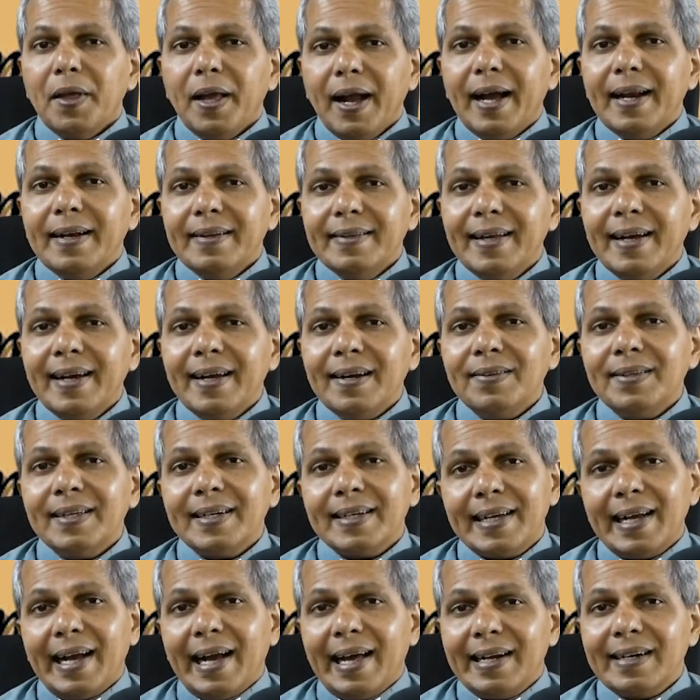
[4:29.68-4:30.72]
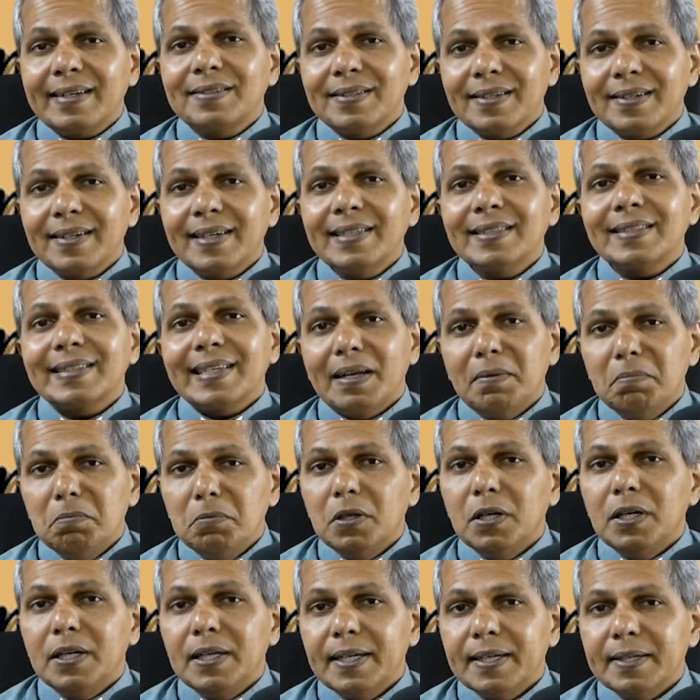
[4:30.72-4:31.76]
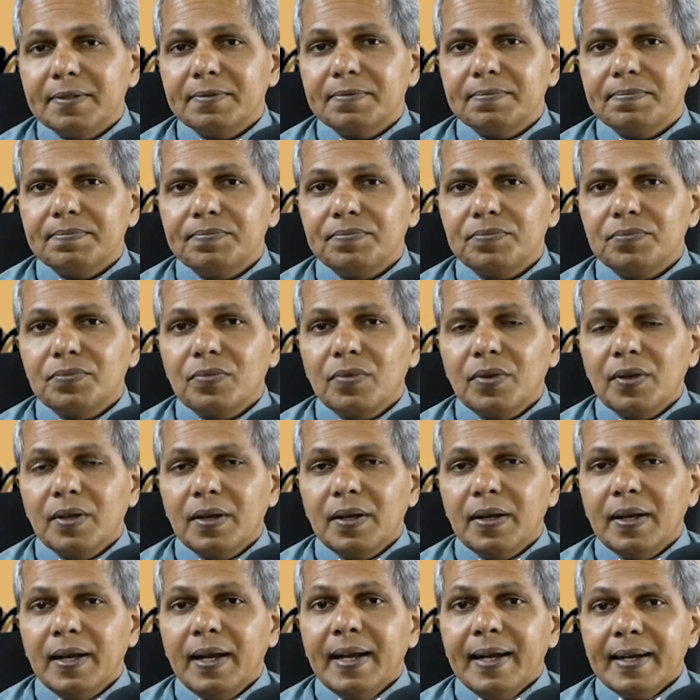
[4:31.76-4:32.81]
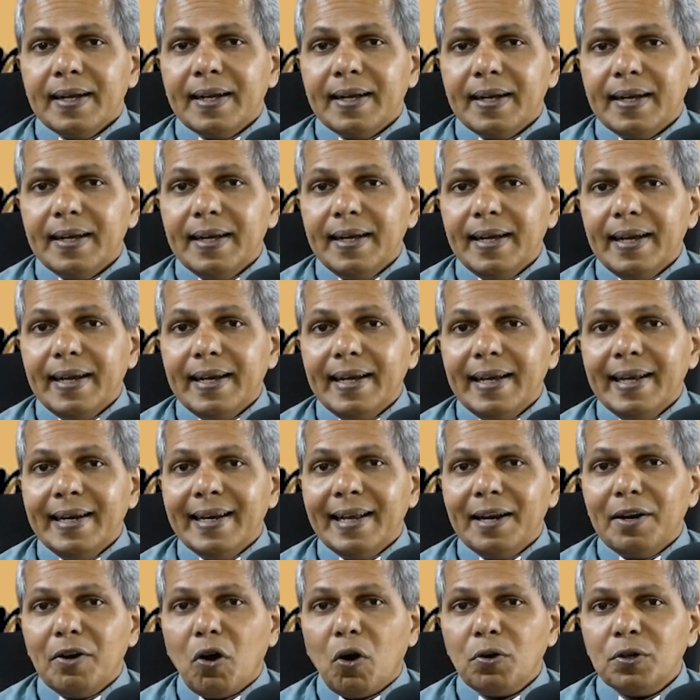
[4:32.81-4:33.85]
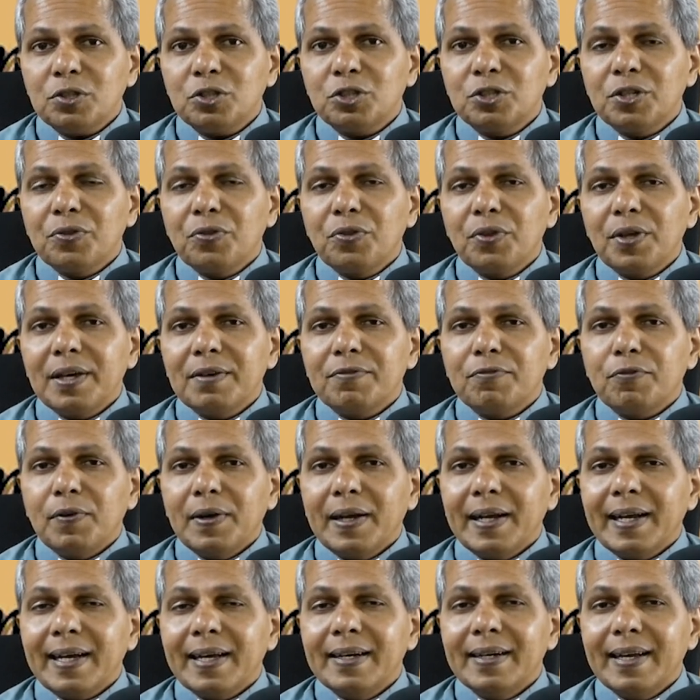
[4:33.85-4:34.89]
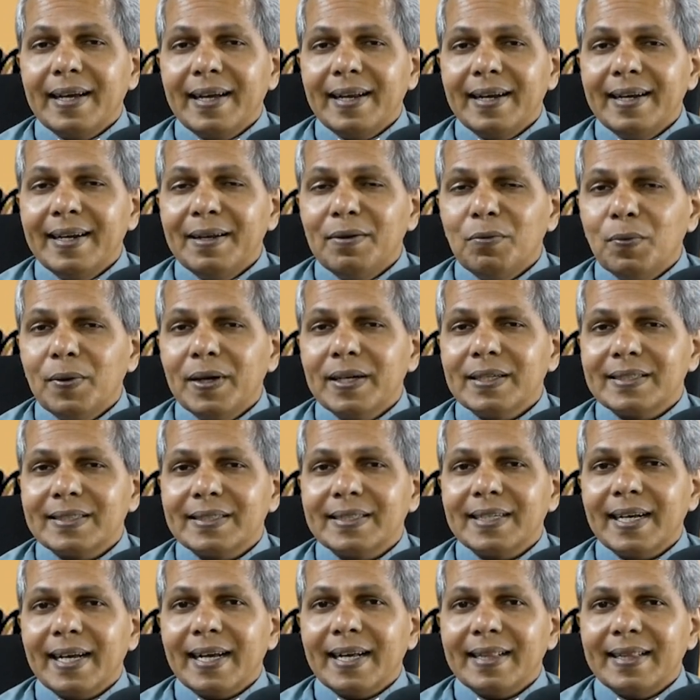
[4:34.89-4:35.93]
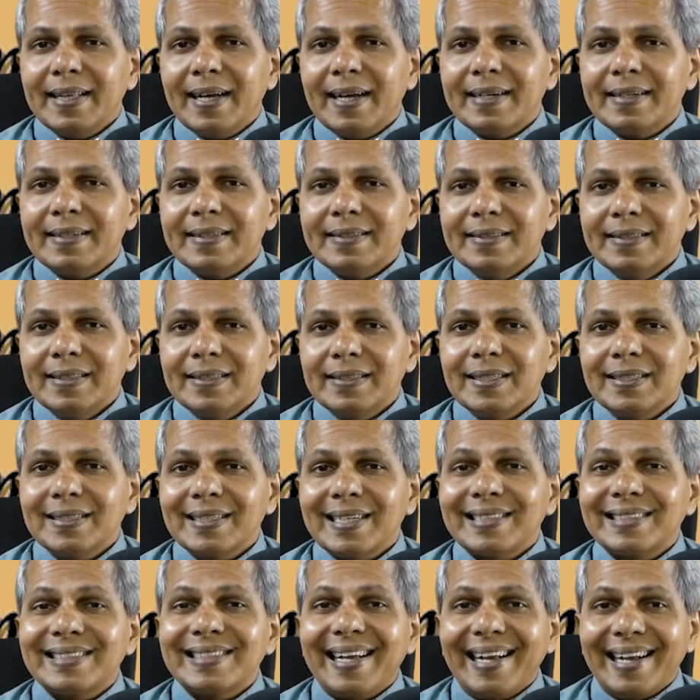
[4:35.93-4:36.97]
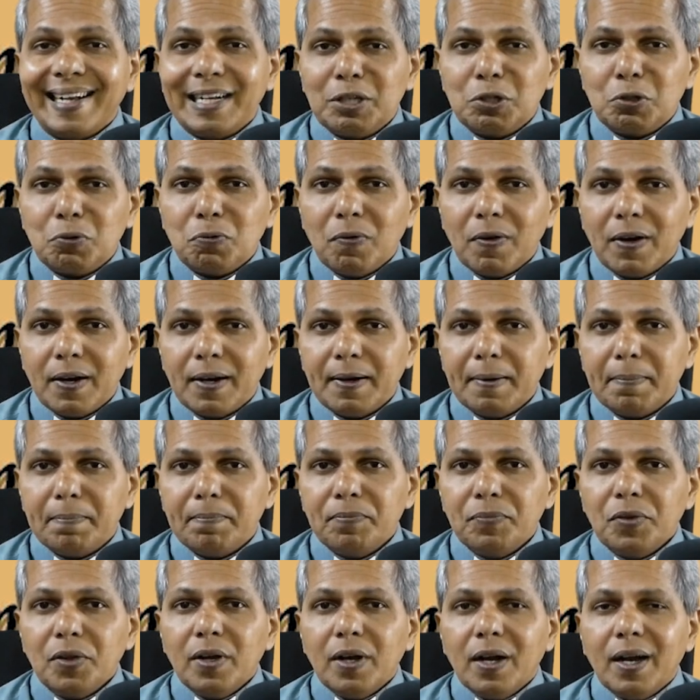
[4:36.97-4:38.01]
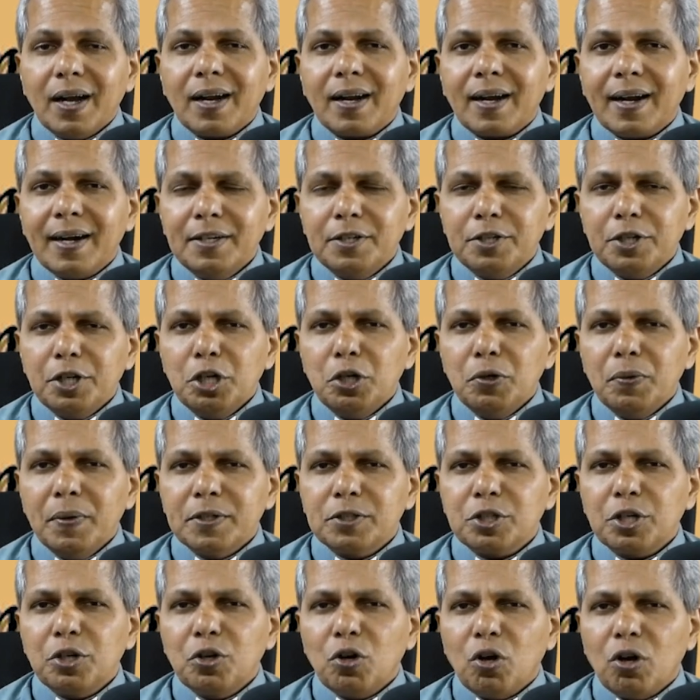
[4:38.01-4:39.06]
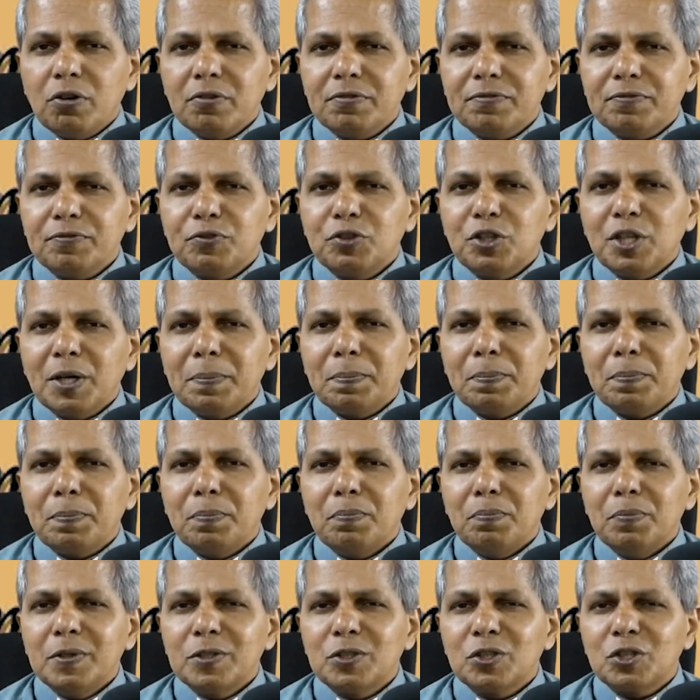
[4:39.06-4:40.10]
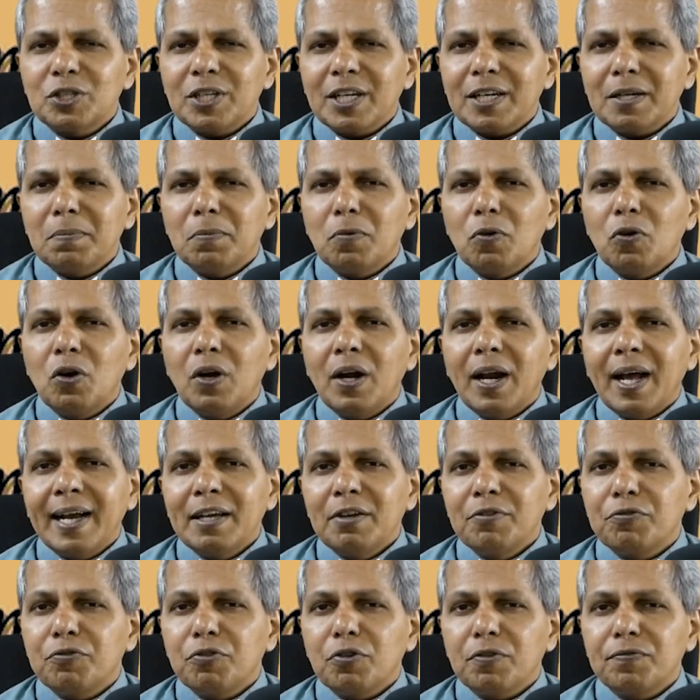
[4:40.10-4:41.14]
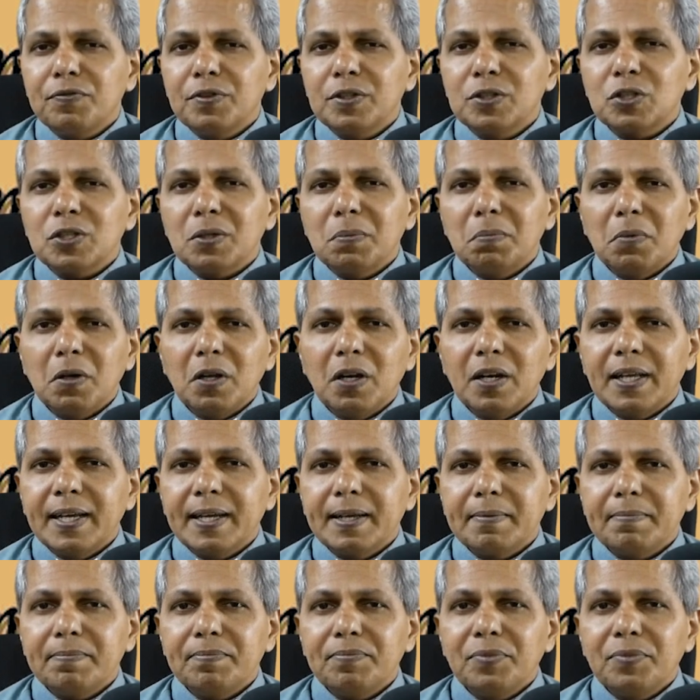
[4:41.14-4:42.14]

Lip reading: And there the character is Emilian. In An Honest Thief, we can in a way say that this is a sequel, a continuation of the miserable life of this Emilian.